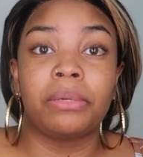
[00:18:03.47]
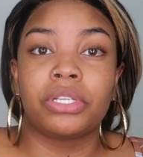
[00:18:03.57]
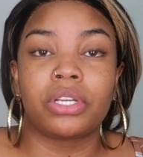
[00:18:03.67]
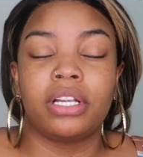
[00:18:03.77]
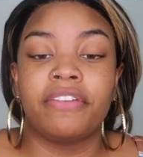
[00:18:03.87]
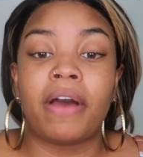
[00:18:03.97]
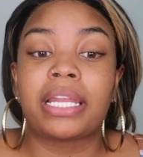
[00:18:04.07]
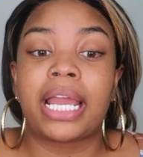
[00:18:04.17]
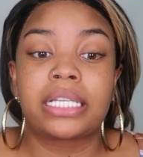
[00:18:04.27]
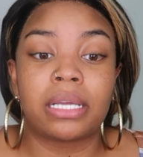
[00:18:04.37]
If I
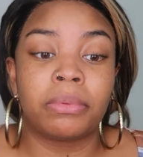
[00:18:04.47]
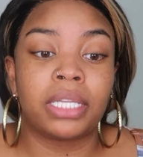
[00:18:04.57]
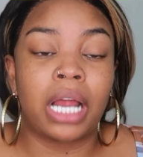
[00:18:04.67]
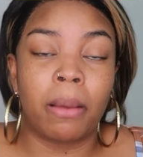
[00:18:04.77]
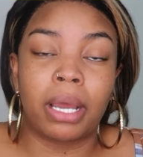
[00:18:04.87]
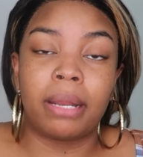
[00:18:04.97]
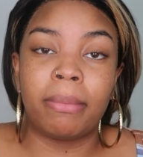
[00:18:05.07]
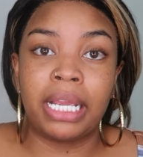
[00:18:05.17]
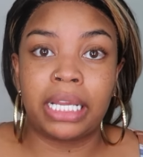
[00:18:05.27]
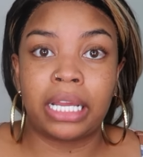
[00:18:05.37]
like something, I'm gonna
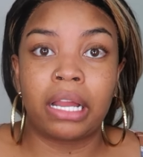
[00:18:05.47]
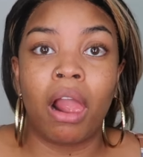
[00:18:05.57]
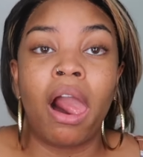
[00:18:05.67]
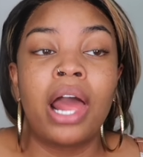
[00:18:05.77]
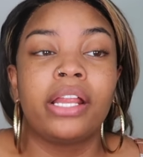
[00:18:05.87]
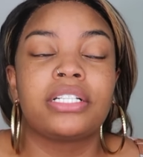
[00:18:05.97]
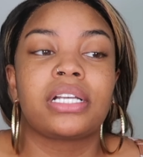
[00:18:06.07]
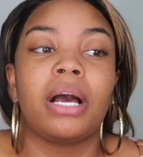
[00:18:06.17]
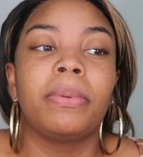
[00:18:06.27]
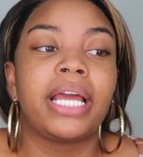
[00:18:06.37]
make it. There's a
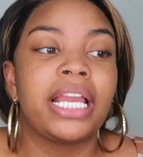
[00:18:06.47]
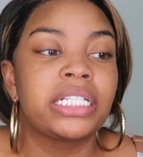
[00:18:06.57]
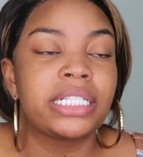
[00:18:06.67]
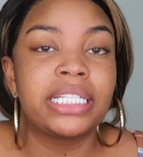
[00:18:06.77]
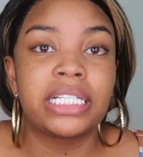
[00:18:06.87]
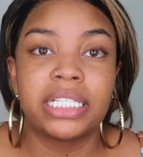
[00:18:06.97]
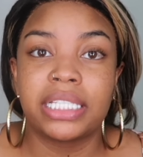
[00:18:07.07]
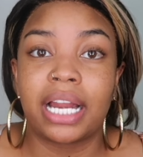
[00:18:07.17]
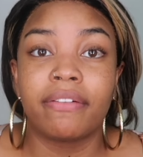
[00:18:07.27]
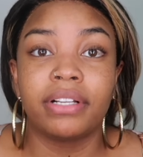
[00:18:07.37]
couple of Haitian dishes
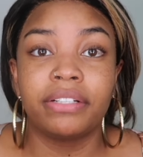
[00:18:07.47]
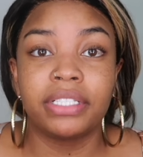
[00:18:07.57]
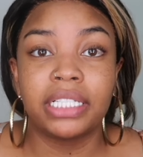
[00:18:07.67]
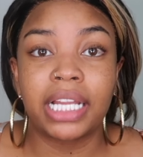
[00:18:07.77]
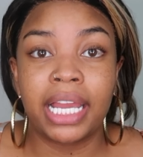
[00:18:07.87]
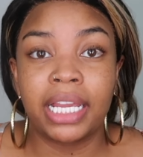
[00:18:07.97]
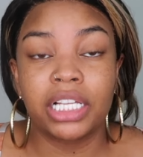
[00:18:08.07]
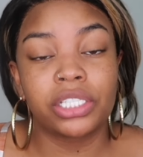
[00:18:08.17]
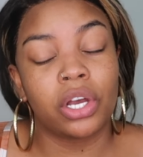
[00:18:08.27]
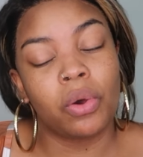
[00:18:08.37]
that I really
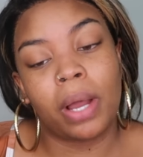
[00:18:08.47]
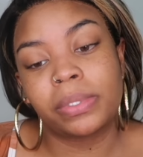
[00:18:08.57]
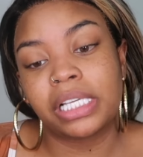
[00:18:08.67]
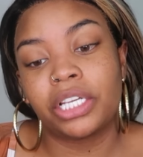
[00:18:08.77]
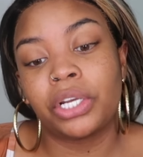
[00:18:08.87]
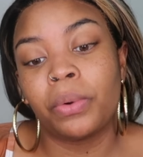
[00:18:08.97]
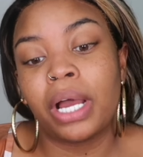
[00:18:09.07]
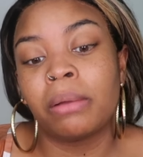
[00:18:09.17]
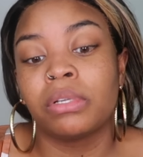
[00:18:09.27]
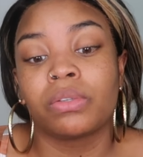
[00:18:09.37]
like, so I was like, you know
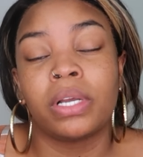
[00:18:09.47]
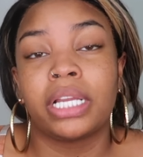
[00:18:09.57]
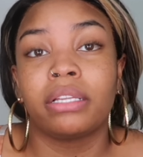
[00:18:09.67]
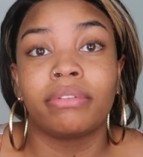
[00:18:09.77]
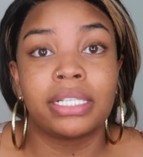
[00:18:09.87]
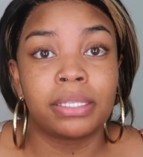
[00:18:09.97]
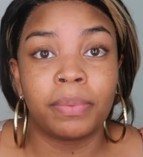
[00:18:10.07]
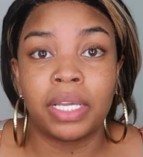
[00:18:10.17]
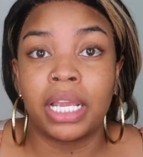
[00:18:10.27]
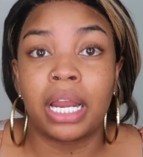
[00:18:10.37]
what, I'm just gonna get the
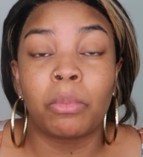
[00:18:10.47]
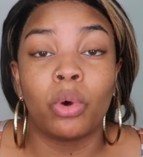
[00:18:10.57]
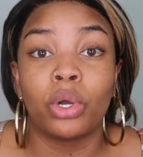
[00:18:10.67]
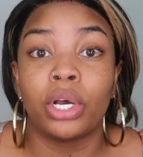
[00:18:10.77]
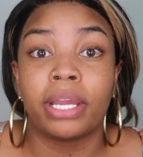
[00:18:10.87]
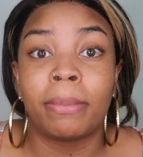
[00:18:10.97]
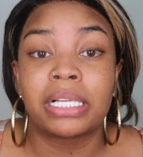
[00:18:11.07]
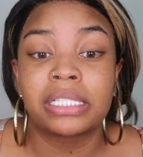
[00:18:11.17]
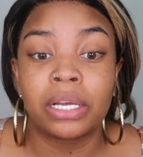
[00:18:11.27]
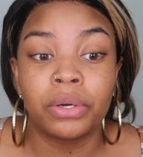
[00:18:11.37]
recipe and I'm gonna cook it
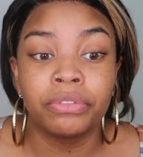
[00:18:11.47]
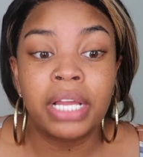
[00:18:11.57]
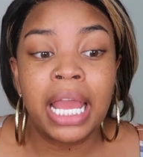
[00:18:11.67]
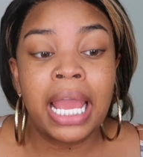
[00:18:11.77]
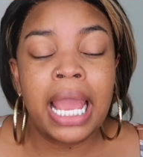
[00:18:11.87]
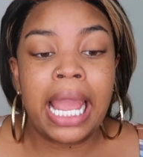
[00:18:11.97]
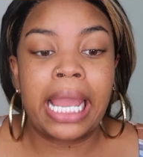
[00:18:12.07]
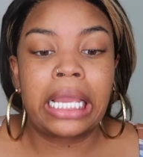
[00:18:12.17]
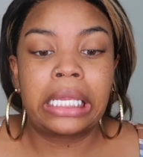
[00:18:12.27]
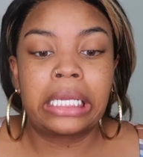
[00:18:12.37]
myself.
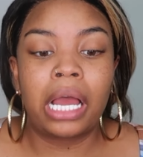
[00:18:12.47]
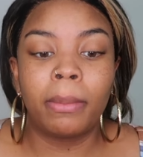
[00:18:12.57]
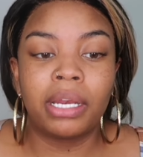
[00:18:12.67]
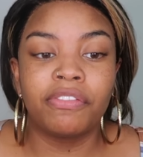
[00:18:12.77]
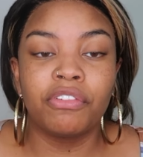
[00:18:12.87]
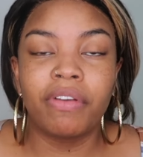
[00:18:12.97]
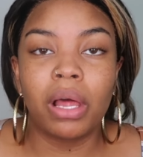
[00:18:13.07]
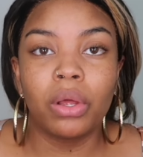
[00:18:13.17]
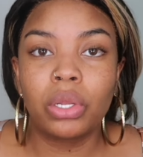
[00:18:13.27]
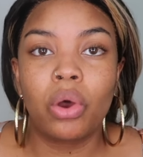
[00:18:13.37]
And I mean, if you
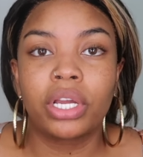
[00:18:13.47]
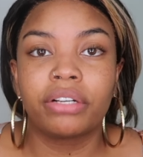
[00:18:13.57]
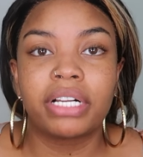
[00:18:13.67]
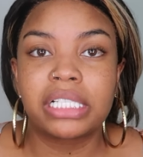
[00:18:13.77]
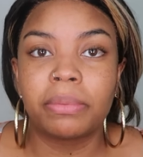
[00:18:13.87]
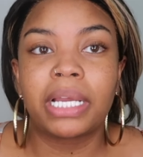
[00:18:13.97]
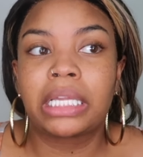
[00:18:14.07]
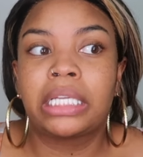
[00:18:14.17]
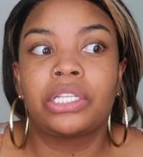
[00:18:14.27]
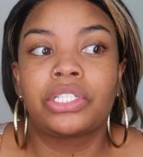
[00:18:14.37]
follow along in the recipe, I
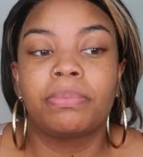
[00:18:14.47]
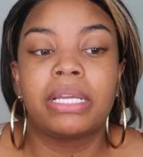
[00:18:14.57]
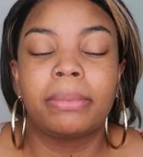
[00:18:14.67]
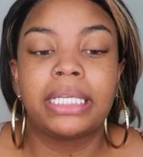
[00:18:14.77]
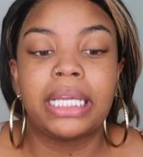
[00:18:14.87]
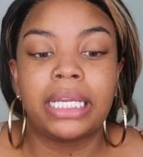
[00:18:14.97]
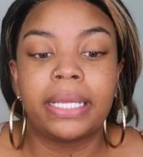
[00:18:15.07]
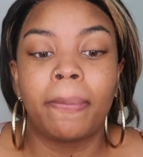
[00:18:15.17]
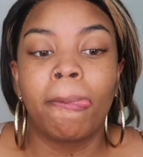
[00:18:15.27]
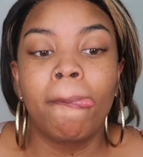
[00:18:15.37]
think you should be able to get
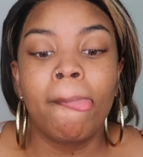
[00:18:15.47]
it.